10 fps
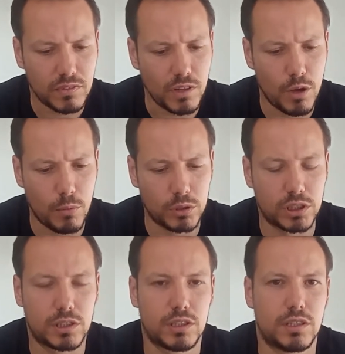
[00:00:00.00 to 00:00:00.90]

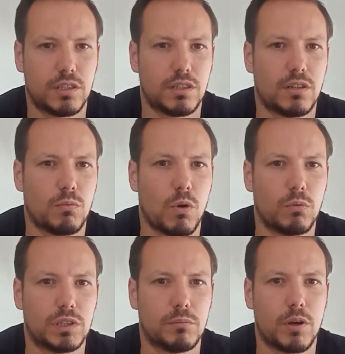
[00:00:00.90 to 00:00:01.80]
Amongst what
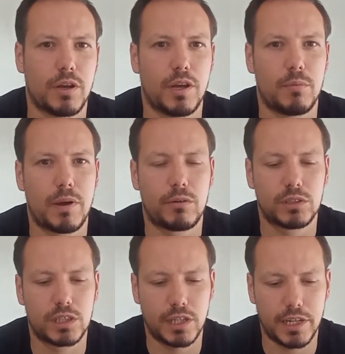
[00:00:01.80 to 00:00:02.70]
was in my
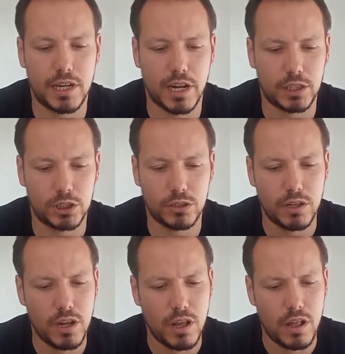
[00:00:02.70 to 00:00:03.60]
parents' CD collection.
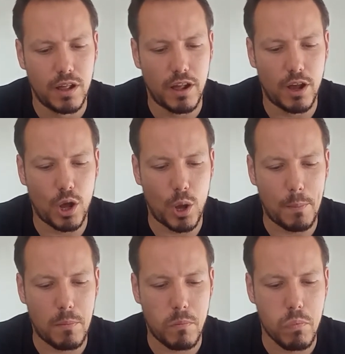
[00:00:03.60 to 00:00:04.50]

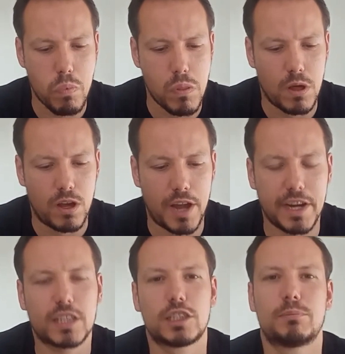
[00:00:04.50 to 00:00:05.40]
And
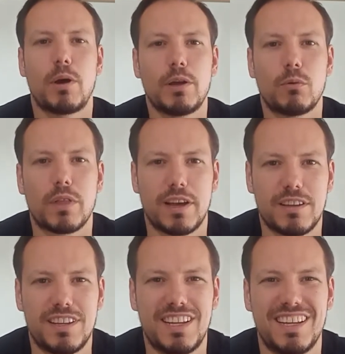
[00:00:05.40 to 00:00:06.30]
yet, despite all that,
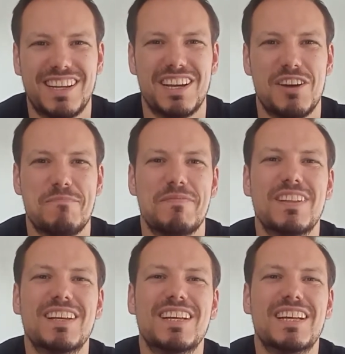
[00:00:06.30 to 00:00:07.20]

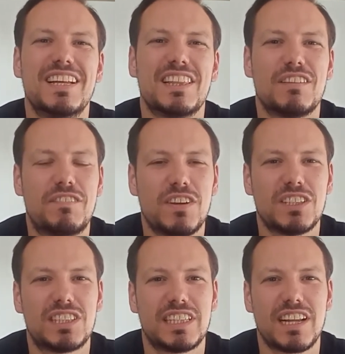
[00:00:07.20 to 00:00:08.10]
the
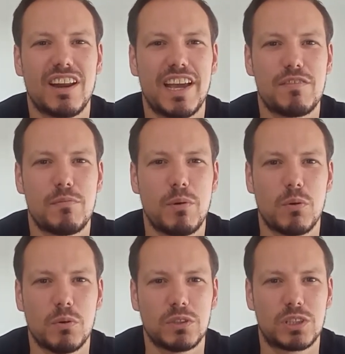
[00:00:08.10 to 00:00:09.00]
first single I ever
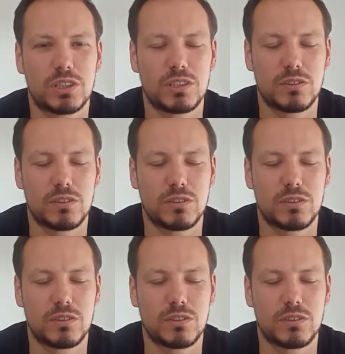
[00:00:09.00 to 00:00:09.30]
bought